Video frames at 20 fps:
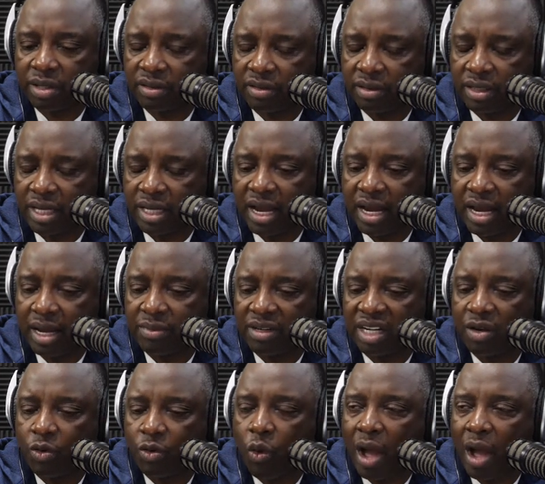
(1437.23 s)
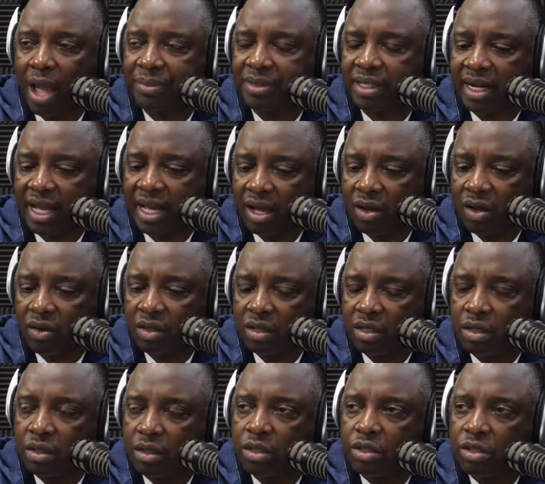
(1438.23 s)
of time, wiped it out.
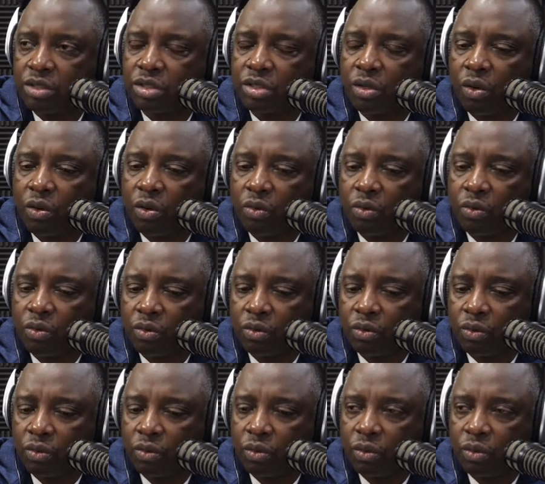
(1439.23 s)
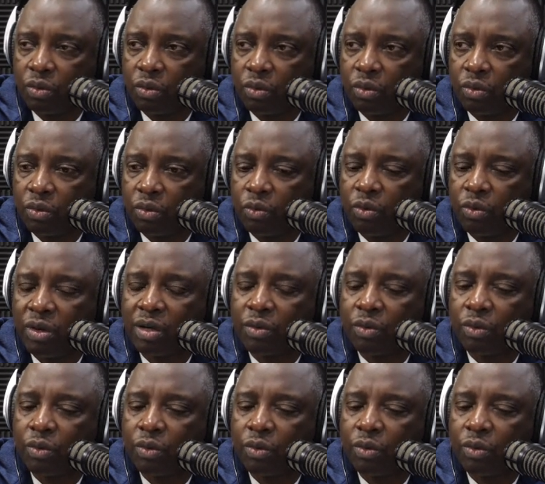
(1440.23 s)
So what